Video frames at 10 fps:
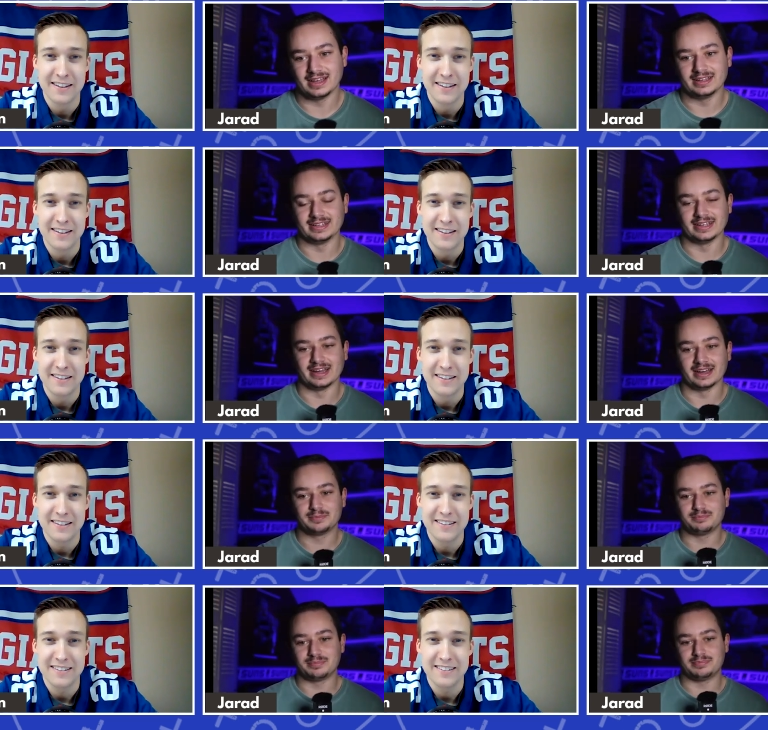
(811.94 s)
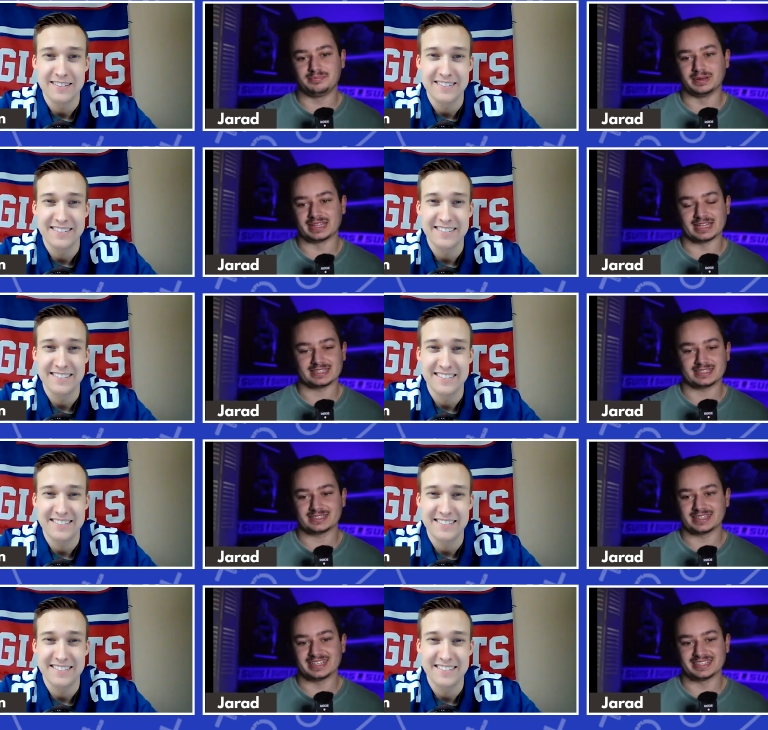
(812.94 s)
Speaker 1: Yeah. But
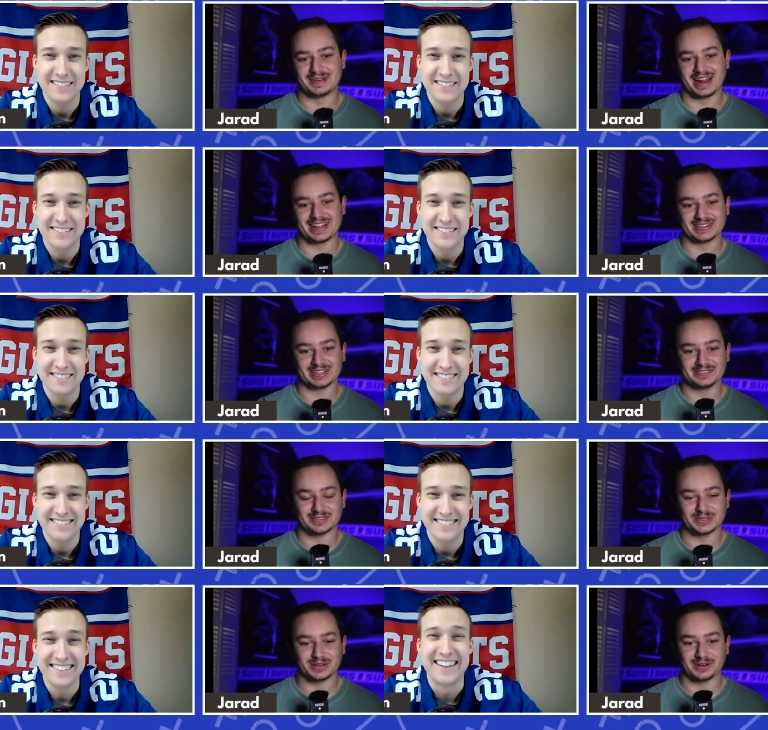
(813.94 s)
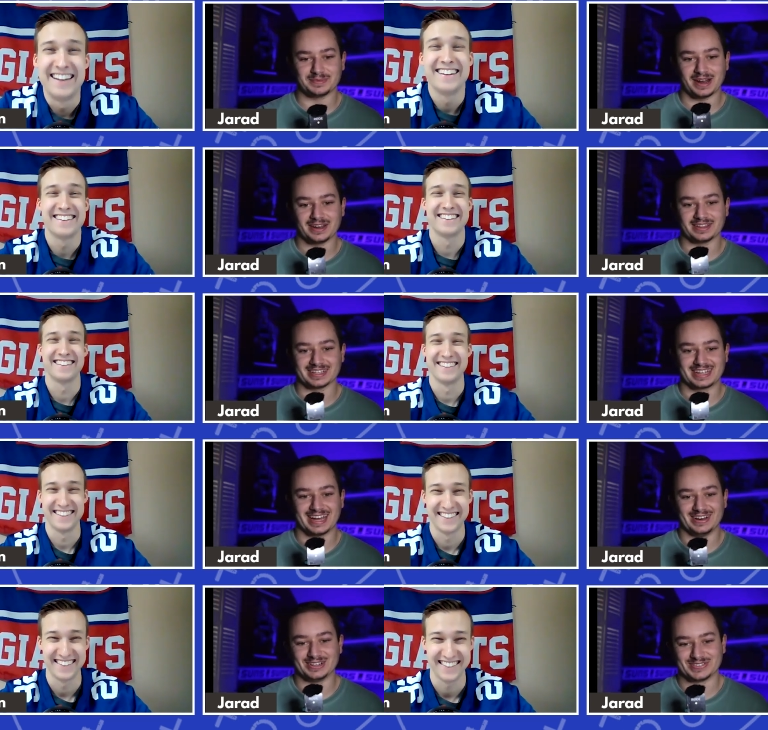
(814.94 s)
he's been out of the league out of the
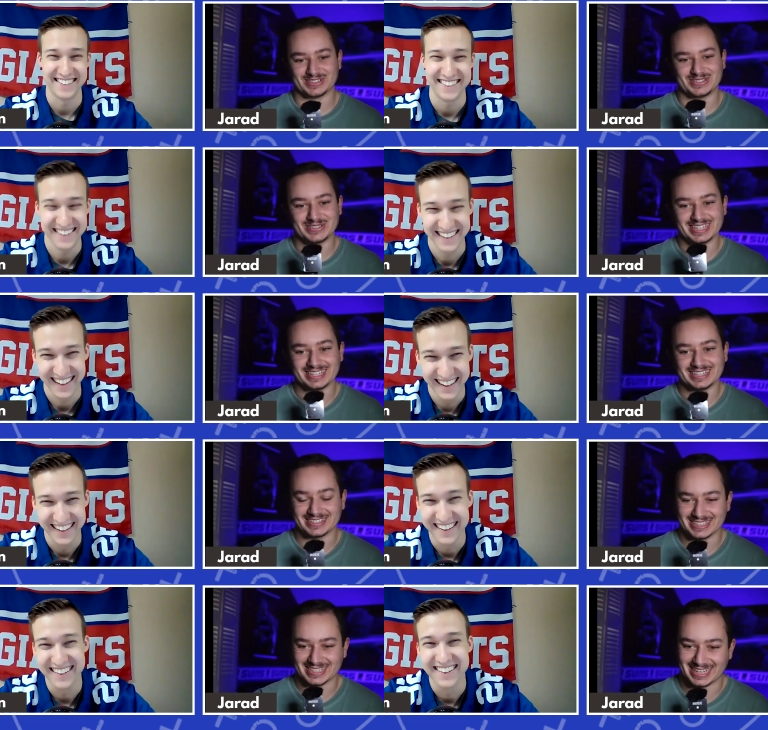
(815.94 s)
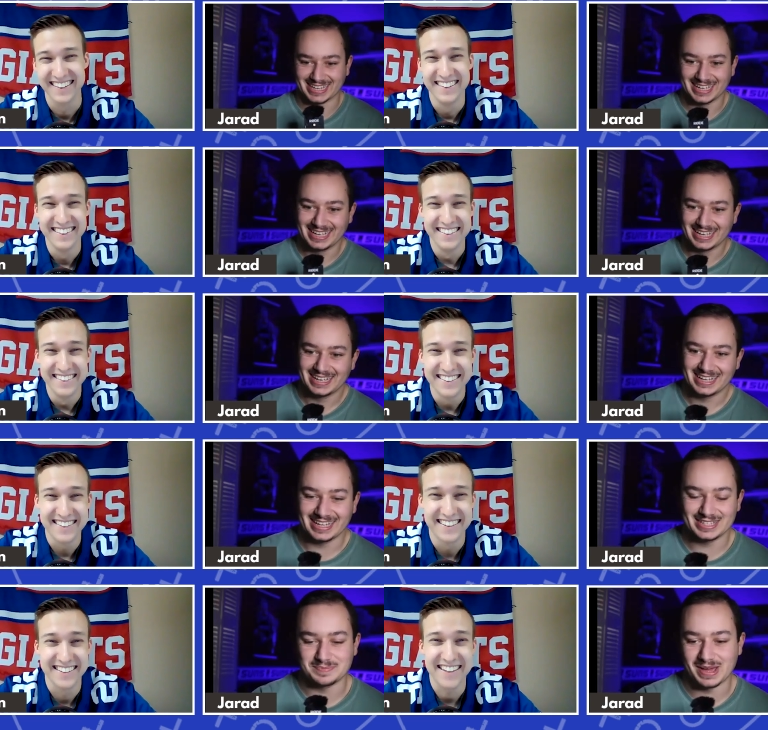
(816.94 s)
college for 2 years. Like,
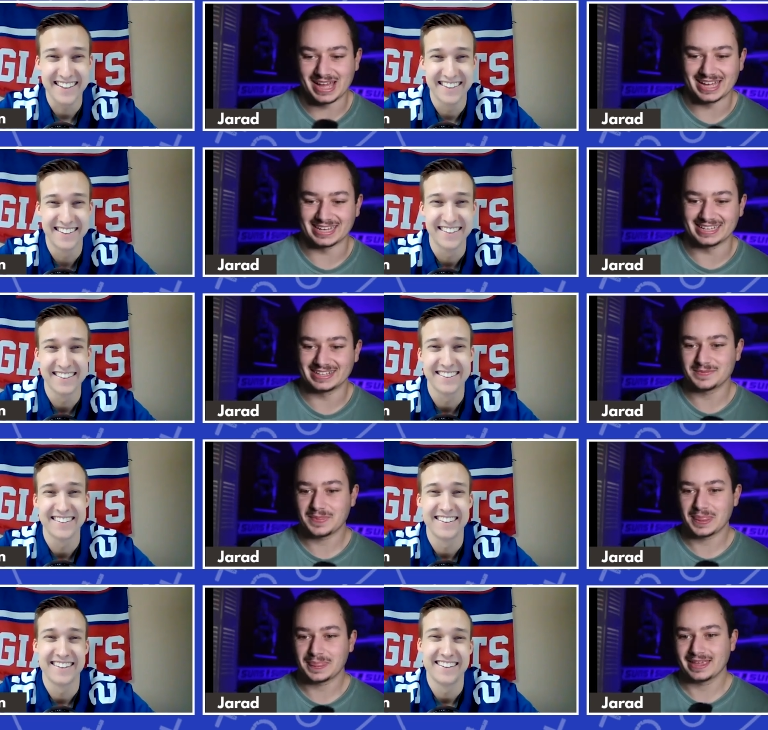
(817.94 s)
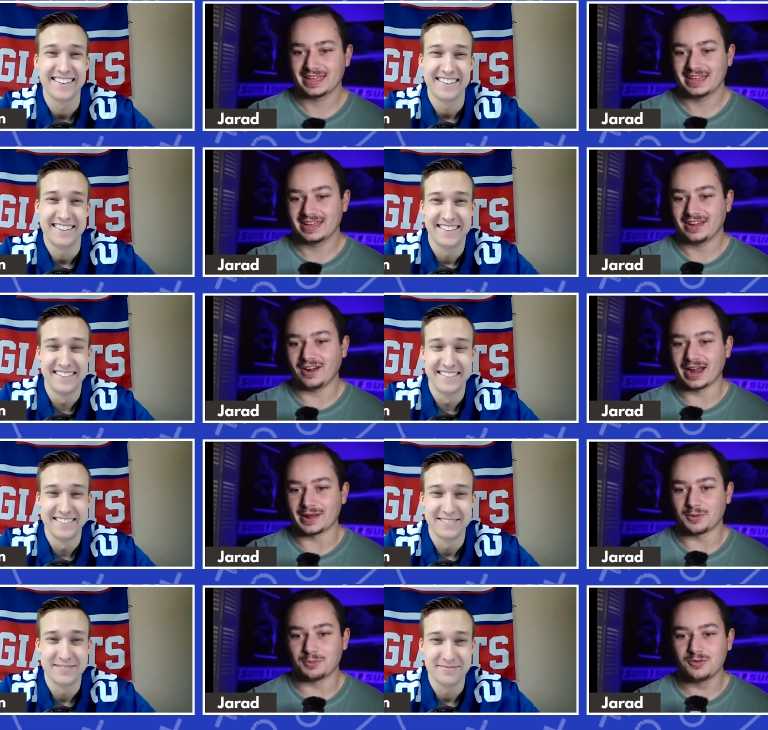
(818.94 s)
yeah. All right,
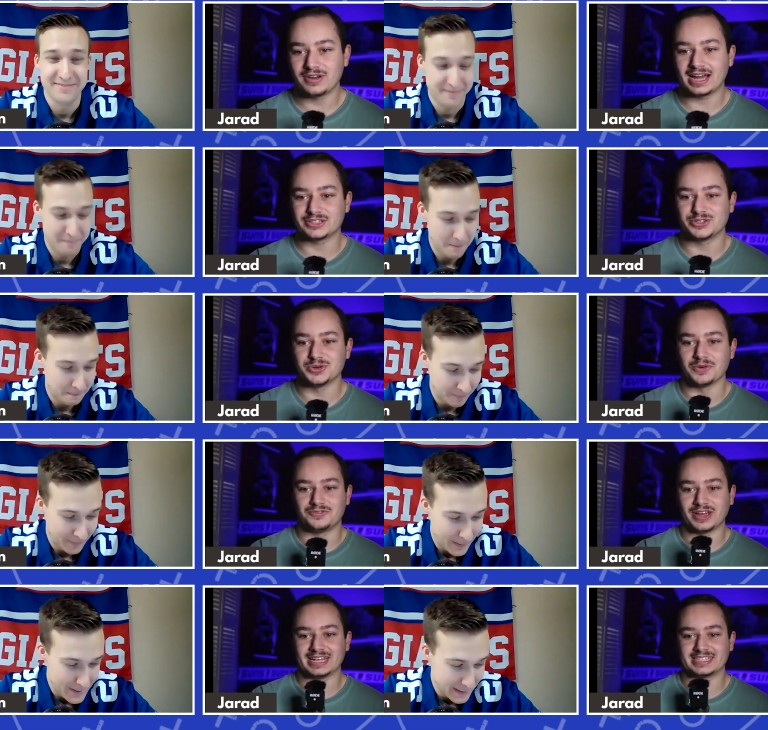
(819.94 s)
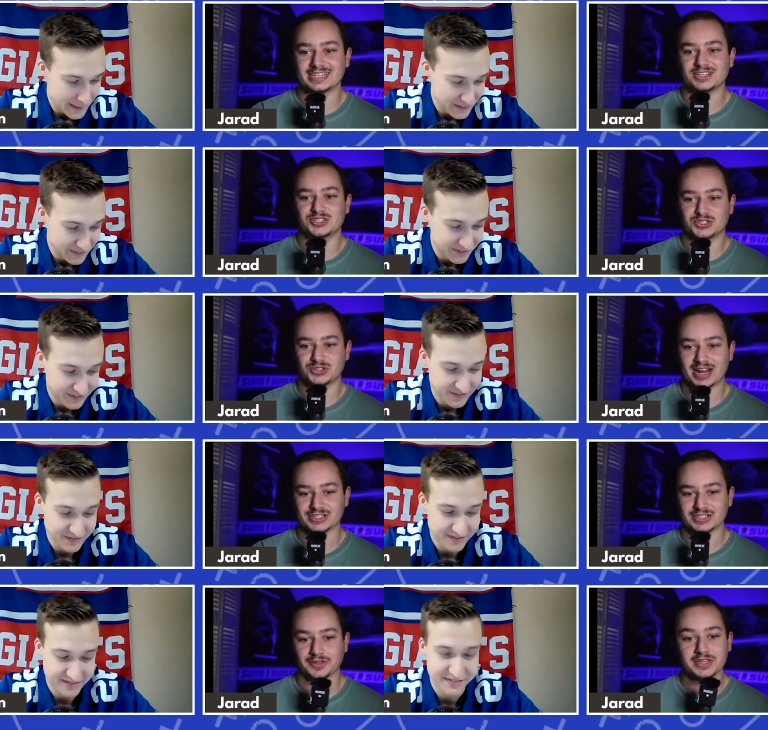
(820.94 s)
we're moving on to fantasy
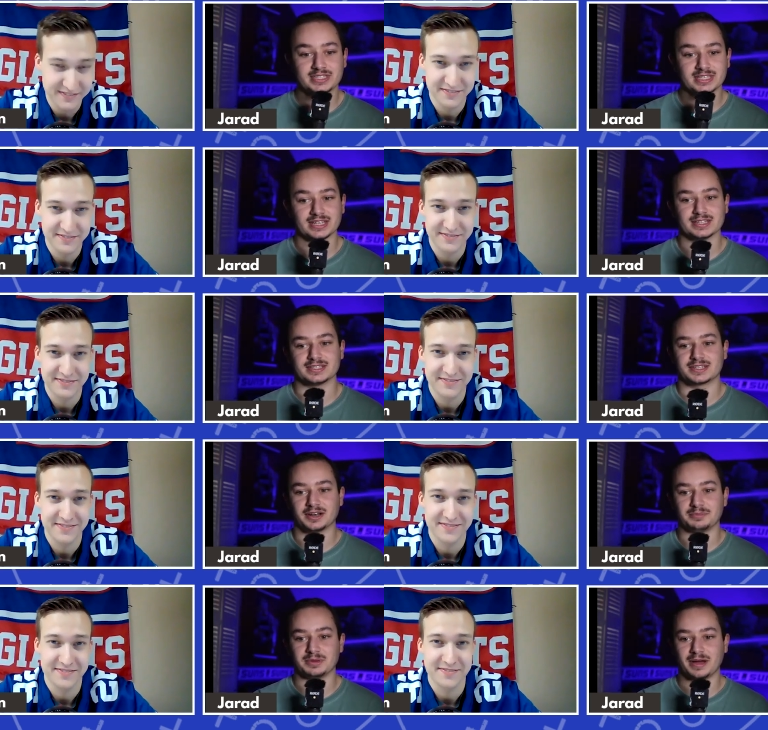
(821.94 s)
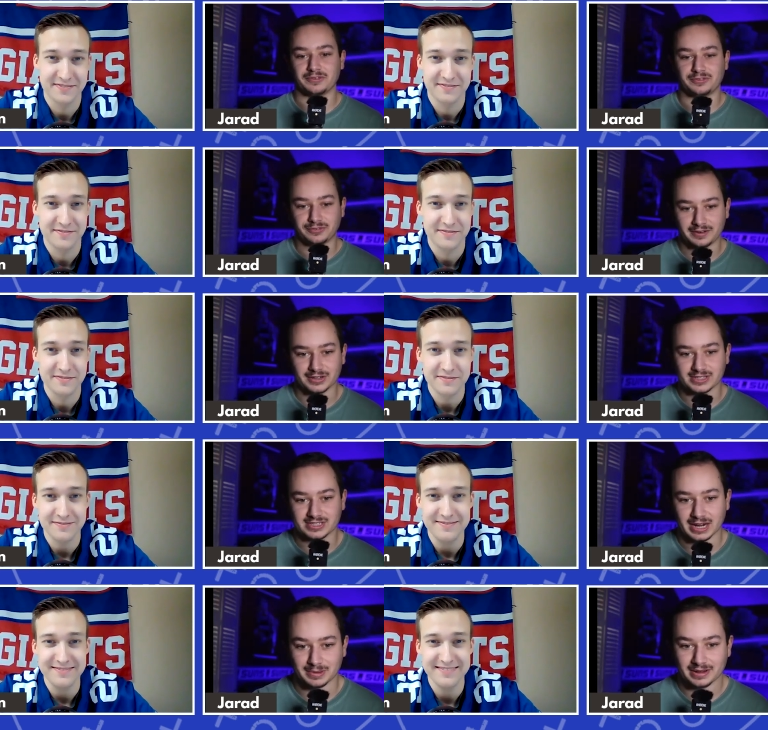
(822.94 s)
strategies. Now, this is going to be my favorite
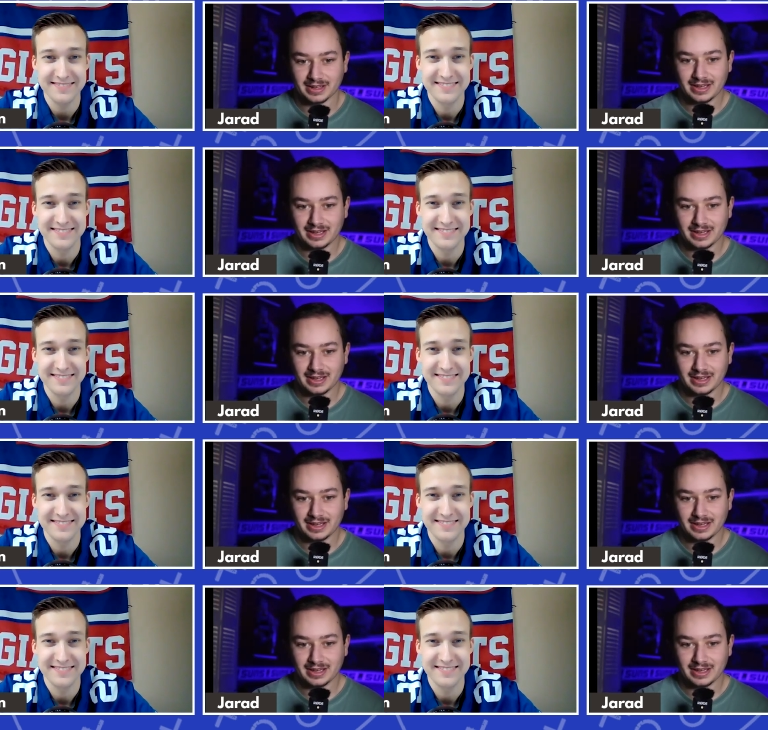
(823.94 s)
segment